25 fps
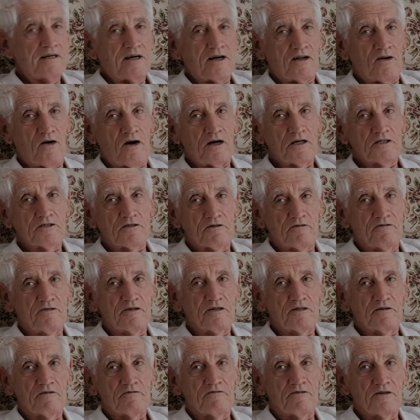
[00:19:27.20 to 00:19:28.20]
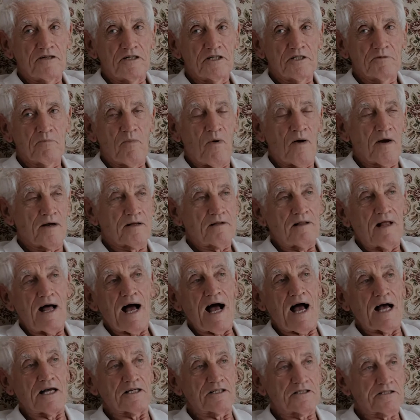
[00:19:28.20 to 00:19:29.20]
And I used to finish my
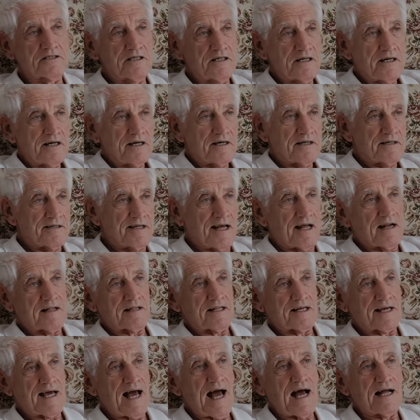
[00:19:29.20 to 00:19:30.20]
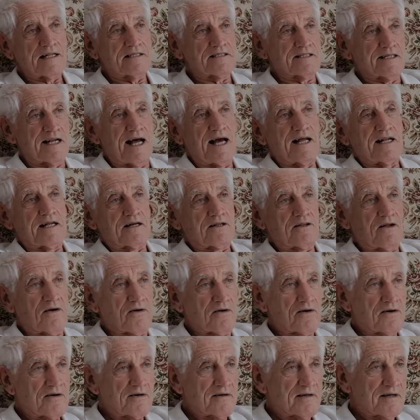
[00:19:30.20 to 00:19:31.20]
class down at the gardens at 8 o'clock.
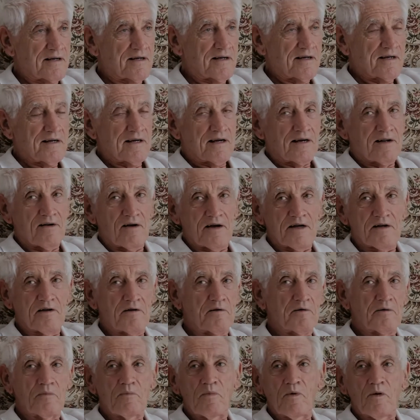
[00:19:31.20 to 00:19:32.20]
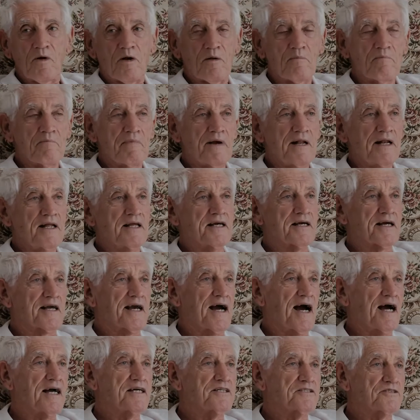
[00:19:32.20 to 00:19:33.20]
And I can remember on many
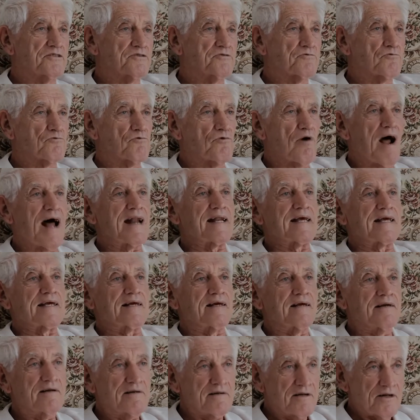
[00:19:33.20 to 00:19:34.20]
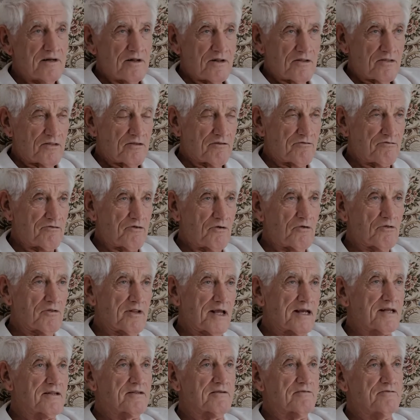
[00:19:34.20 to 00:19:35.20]
occasions running the full
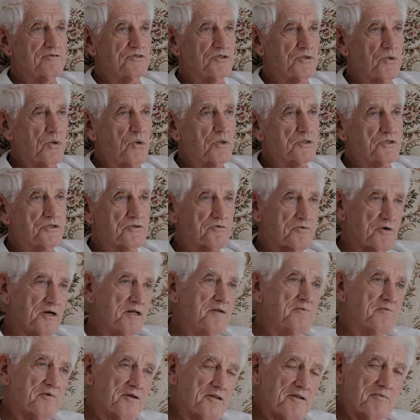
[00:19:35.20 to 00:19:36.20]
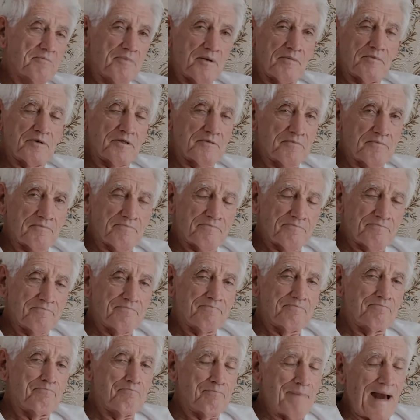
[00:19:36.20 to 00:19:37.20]
length of George Street with a blooming
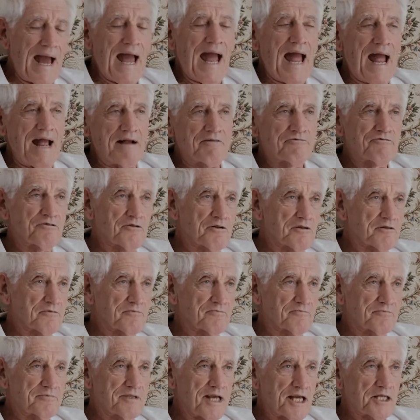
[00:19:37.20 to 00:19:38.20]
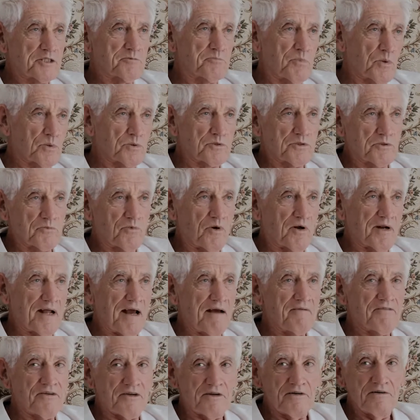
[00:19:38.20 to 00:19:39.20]
bag full of textbooks and what
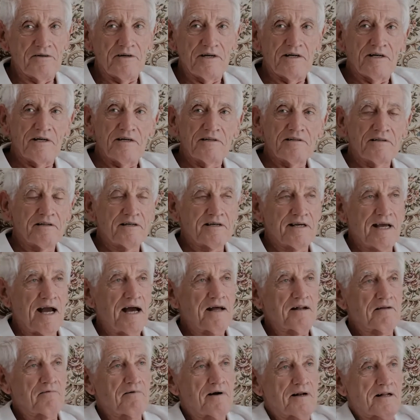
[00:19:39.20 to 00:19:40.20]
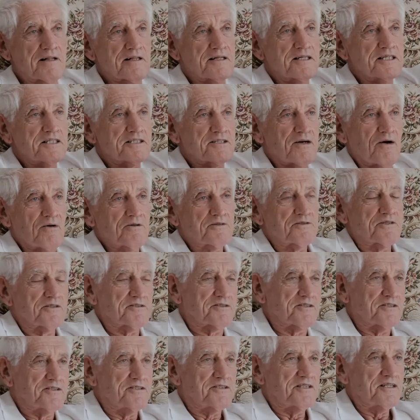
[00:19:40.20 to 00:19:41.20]
have you to go to one of these
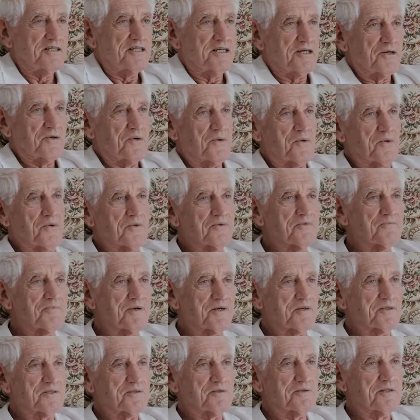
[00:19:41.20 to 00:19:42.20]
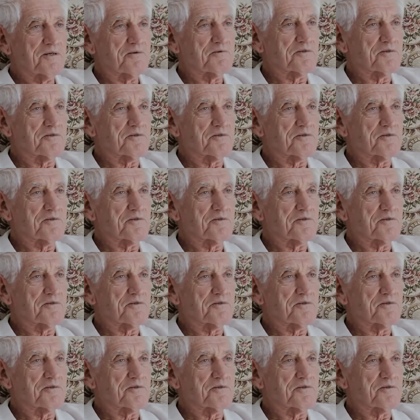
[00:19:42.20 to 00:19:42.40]
concerts in City Hall because there